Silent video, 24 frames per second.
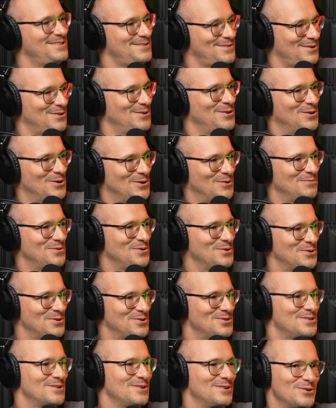so you know you're
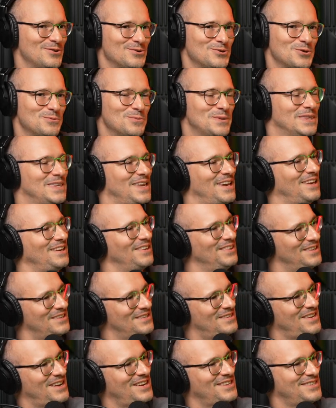you should be taking
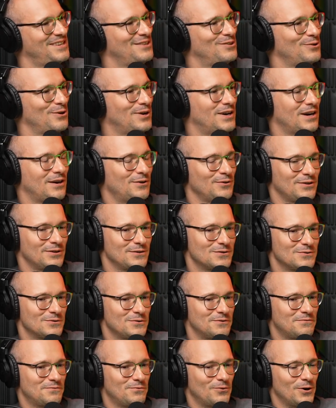these things into account and
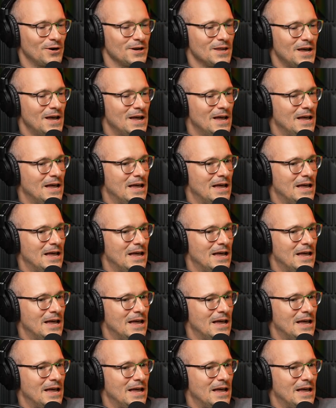so forth